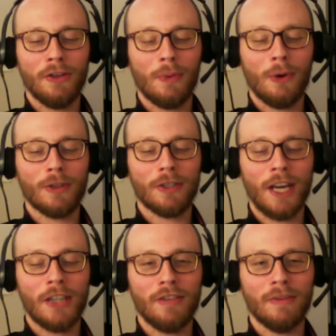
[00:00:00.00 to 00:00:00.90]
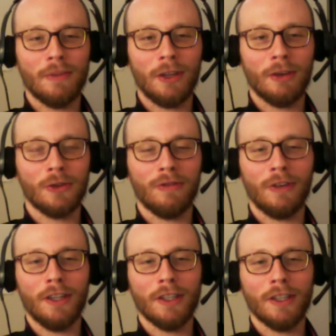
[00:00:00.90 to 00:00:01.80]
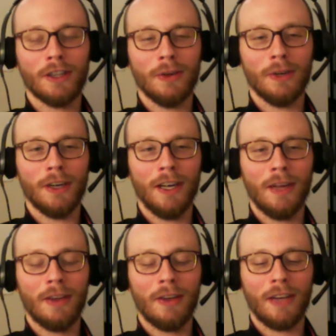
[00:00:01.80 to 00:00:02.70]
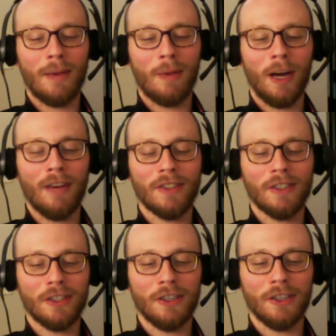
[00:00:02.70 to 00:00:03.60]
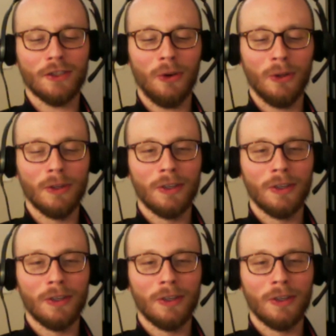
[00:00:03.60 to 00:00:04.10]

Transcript: reports are sketchy from the closed door friendly, so the camel might have assisted his goal.